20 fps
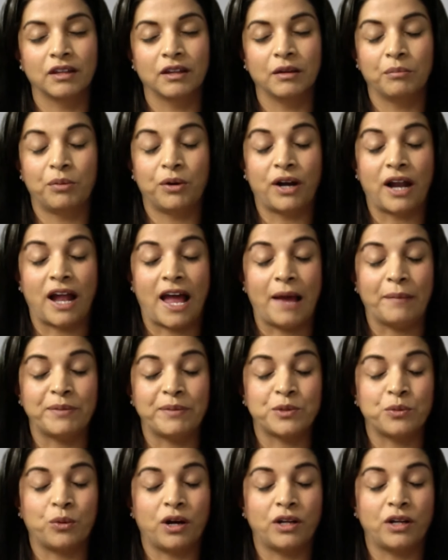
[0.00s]
perhaps
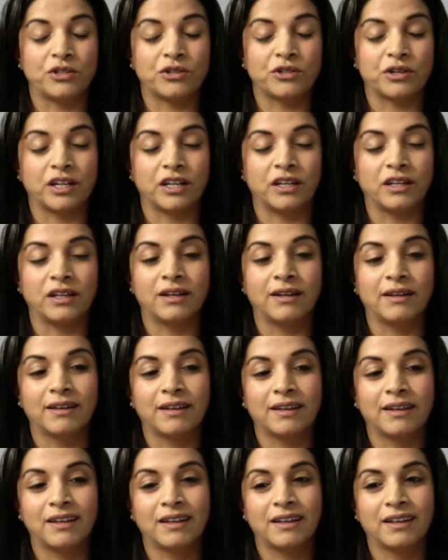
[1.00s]
wondering
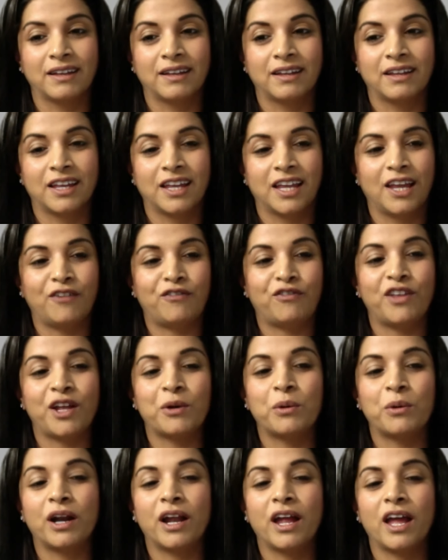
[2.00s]
if there
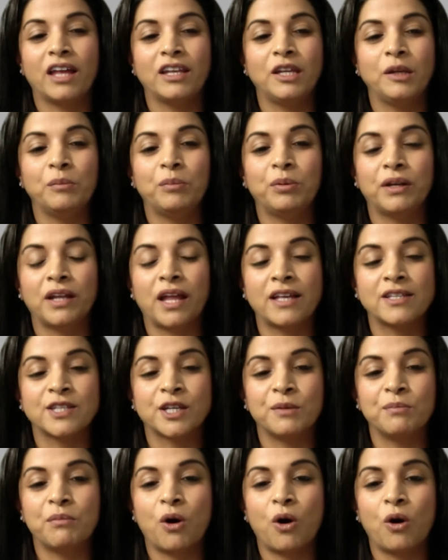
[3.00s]
were any
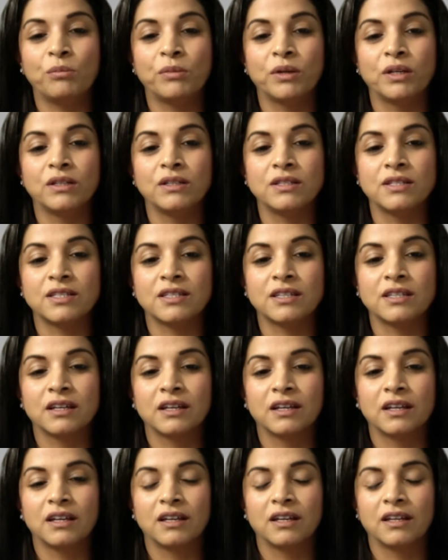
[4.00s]
pleasant moments
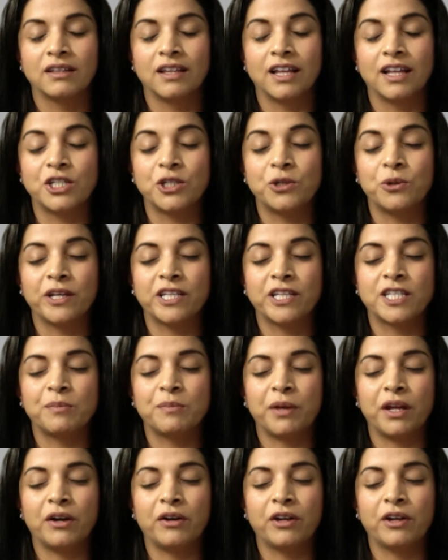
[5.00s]
that you
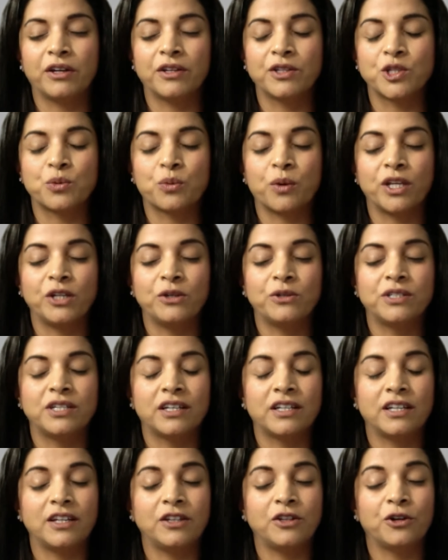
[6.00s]
experienced when you did
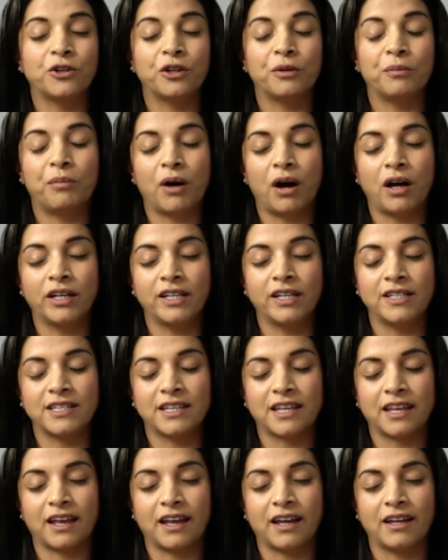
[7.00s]
either the body
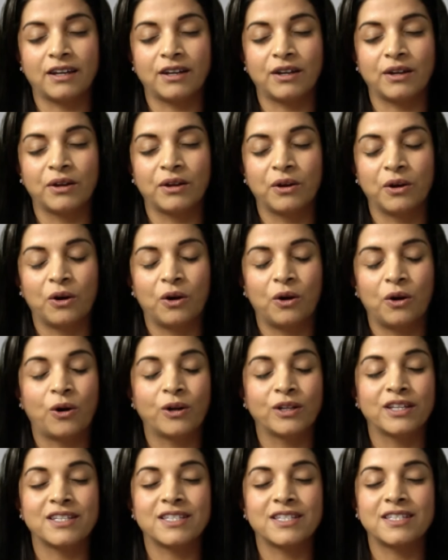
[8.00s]
scan or
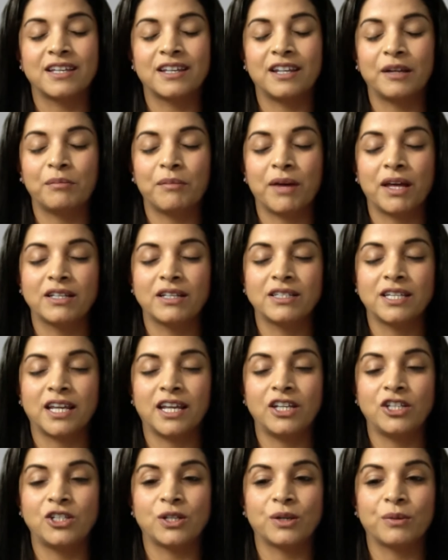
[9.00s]
the sitting
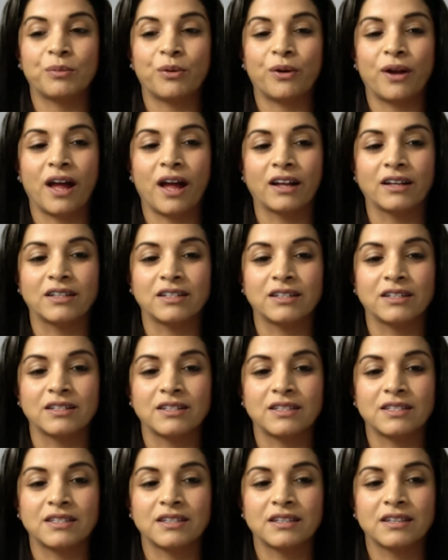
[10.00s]
meditation
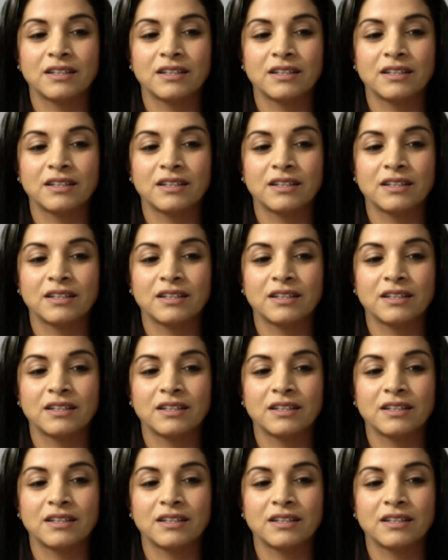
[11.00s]
practice.